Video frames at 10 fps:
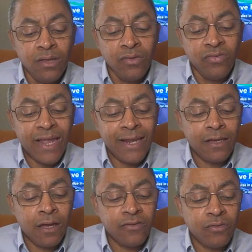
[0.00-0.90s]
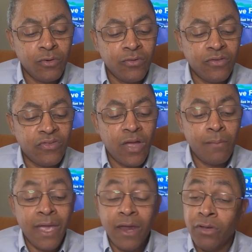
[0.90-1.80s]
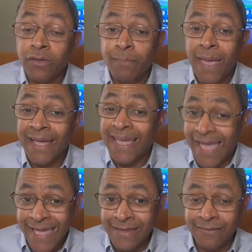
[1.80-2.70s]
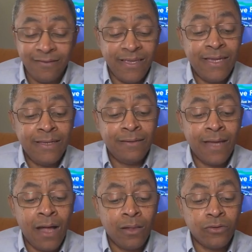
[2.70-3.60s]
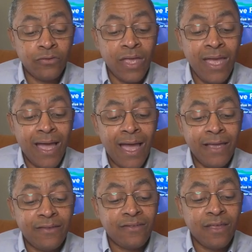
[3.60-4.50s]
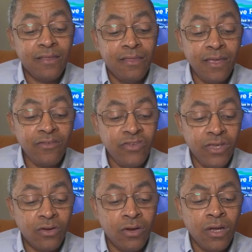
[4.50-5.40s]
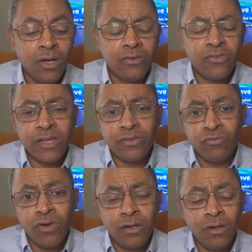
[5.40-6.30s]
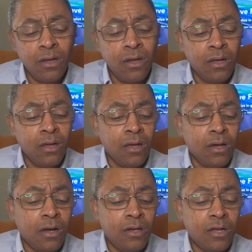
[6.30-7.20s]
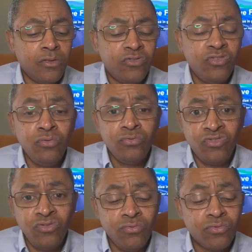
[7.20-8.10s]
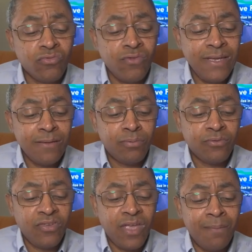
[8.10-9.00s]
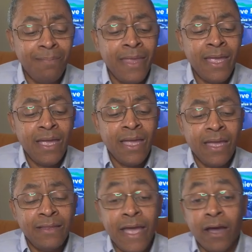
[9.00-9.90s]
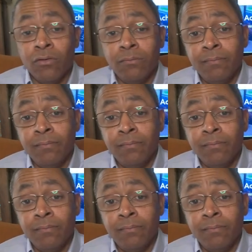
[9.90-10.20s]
setting customers in some areas back $18. Hikes this year are set to run another 2-3%. Now,